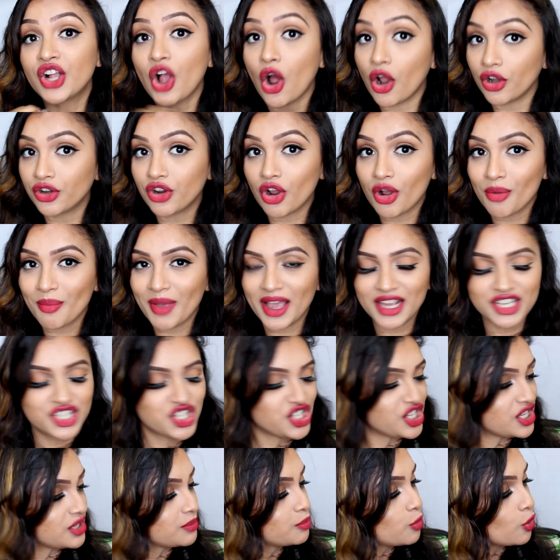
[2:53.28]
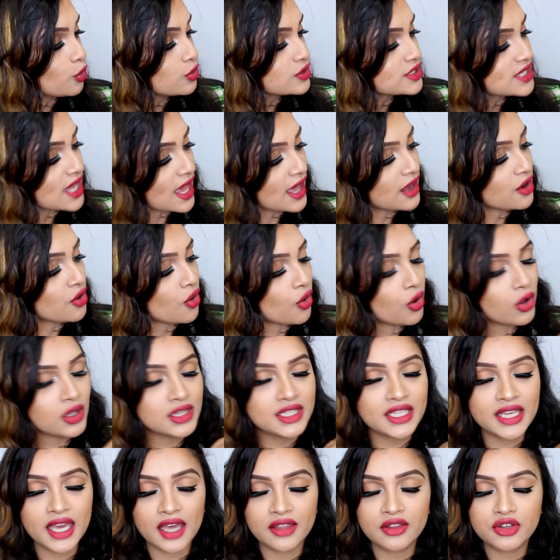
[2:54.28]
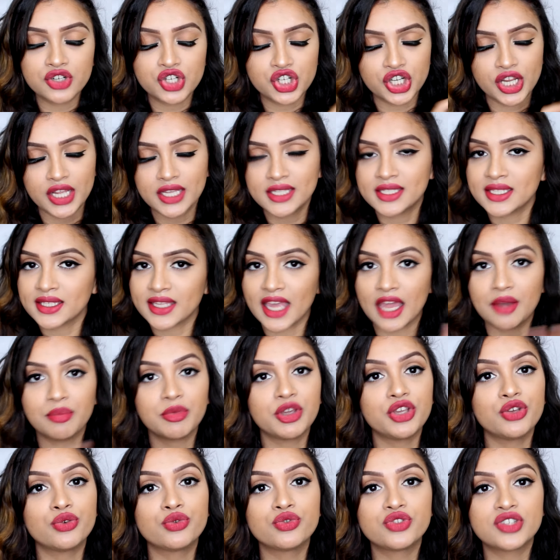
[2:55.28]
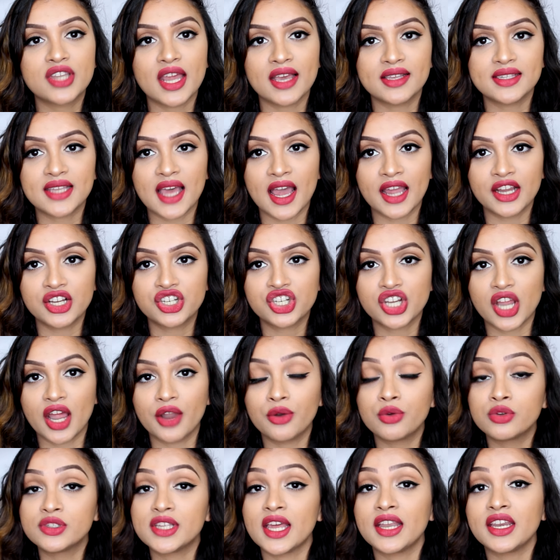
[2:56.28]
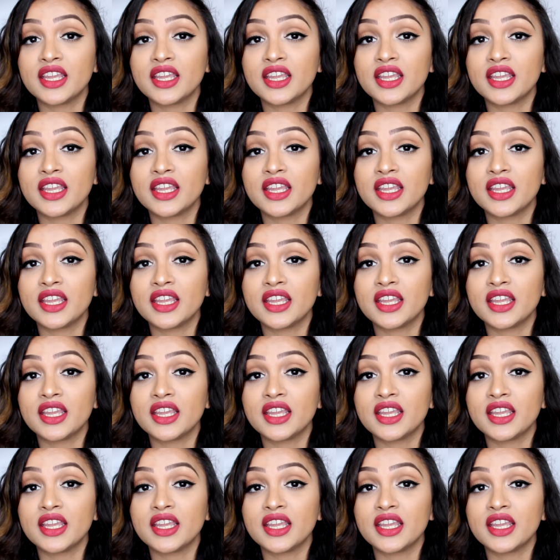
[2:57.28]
contour my cheekbones, and all the other shades can be used as eyeshadows,